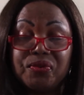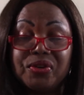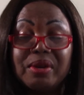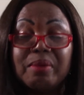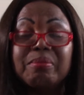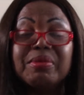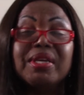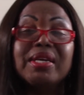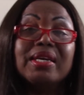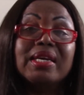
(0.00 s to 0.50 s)

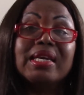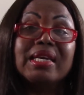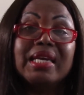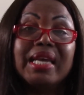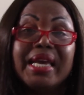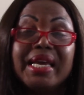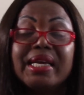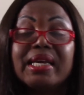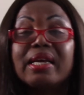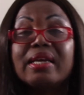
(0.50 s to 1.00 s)
them in the
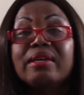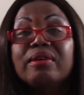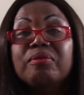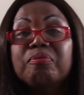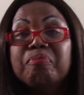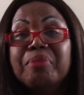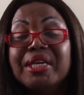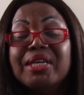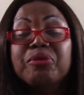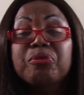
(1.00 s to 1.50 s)
lake
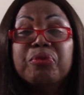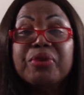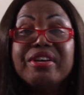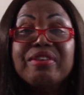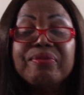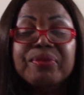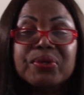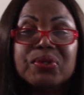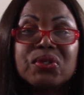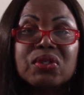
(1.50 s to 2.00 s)
and big
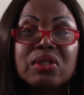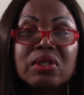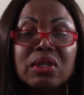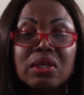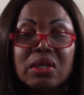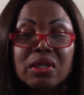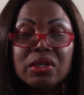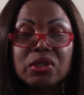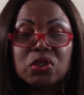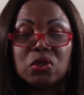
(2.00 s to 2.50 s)
rivers.
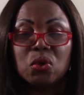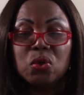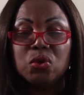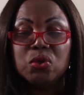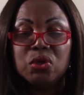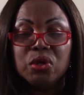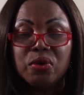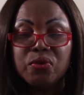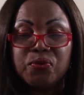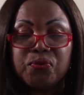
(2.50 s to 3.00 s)

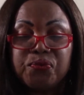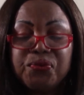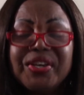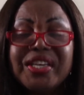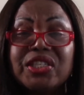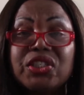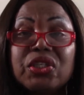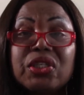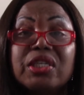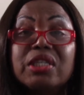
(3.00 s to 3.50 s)
So
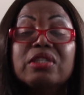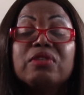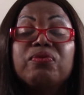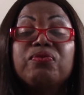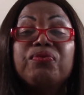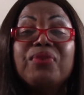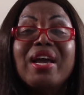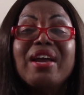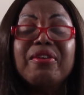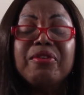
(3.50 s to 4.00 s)
fish is
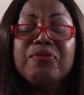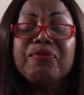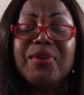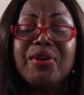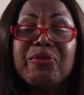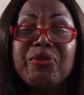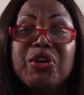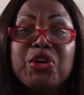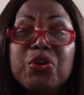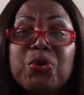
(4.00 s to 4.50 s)
very,
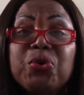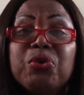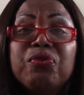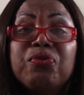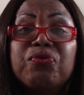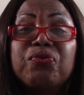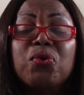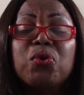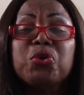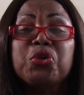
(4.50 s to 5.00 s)
very good
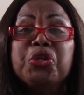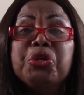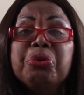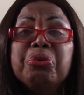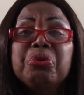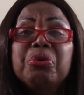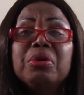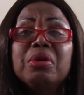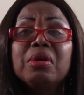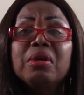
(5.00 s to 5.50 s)
for
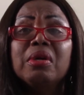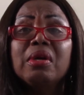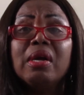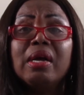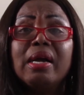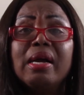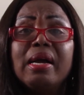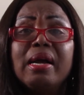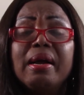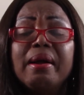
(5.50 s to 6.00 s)
you.
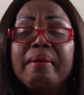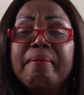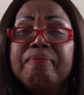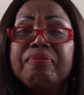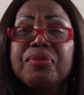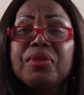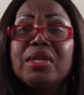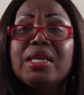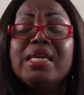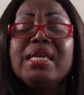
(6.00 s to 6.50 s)

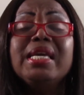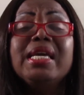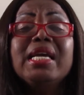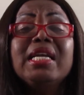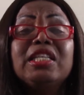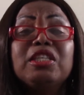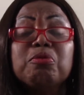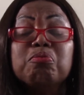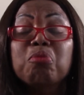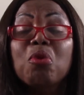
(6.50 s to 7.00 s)

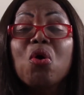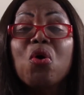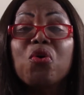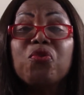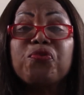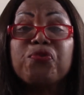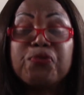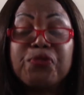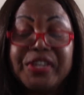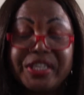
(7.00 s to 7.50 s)
Eat
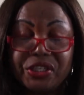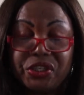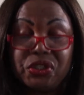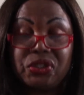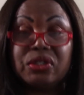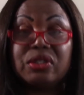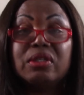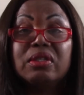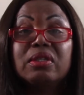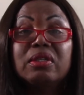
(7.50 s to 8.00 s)
more fish.